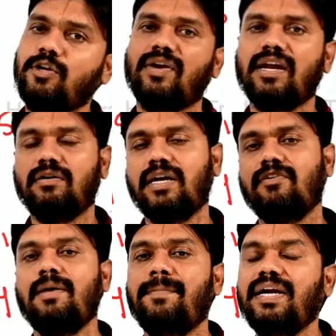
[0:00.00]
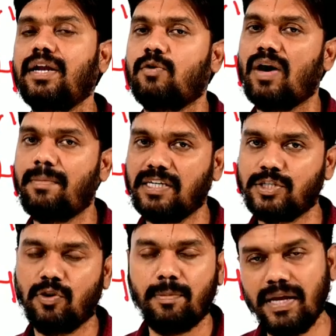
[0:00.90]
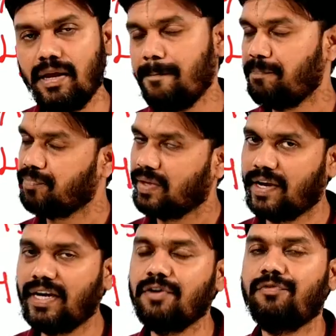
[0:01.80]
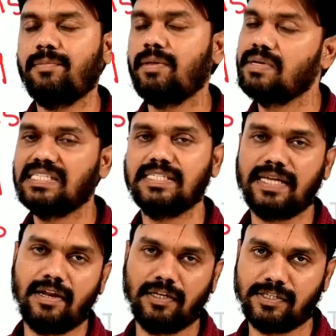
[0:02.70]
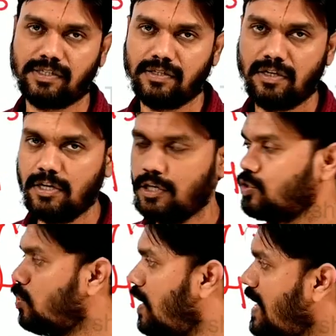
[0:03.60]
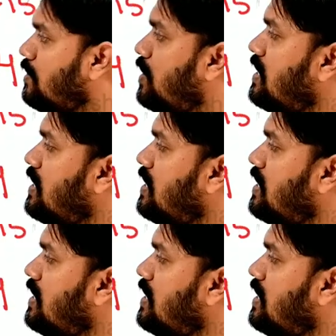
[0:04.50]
your development requirements you will be getting from the business analyst. So like